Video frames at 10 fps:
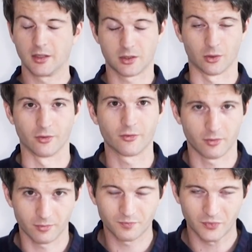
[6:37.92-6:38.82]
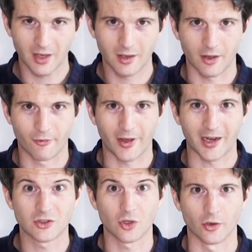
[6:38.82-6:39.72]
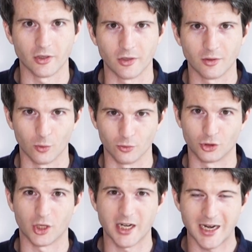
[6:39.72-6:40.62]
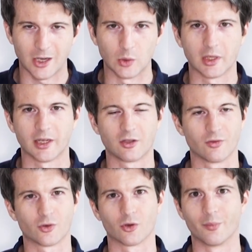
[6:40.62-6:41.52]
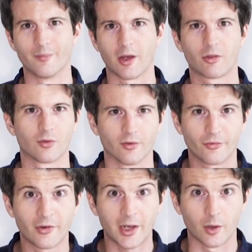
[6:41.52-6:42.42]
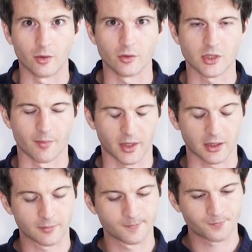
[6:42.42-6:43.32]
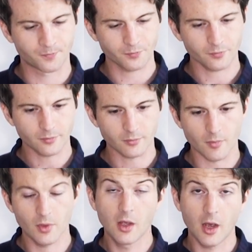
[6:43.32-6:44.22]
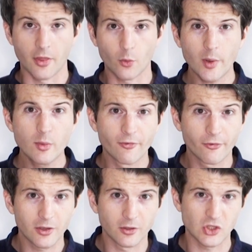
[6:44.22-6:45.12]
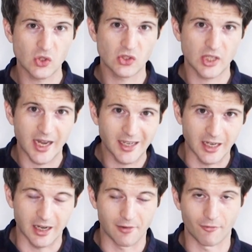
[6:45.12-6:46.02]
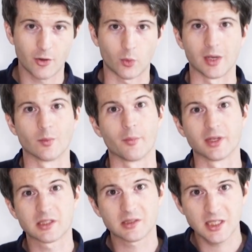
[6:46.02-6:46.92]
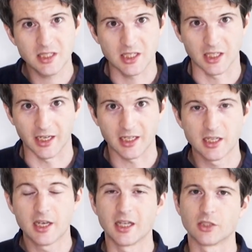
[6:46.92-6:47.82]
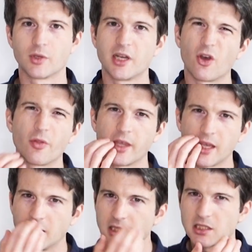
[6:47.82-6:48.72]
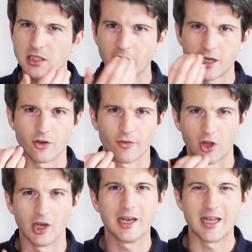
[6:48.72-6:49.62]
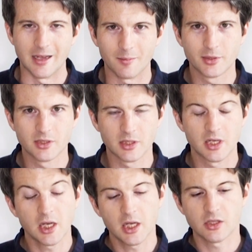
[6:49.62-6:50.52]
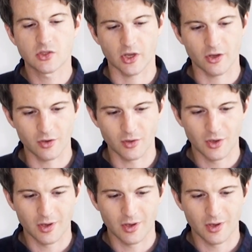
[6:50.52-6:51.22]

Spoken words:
sort of effect on you, all dried out like you've got a mouthful of flour or something. And the way we feel tannin in red wine when we're tasting it is really on the inside of our lips. So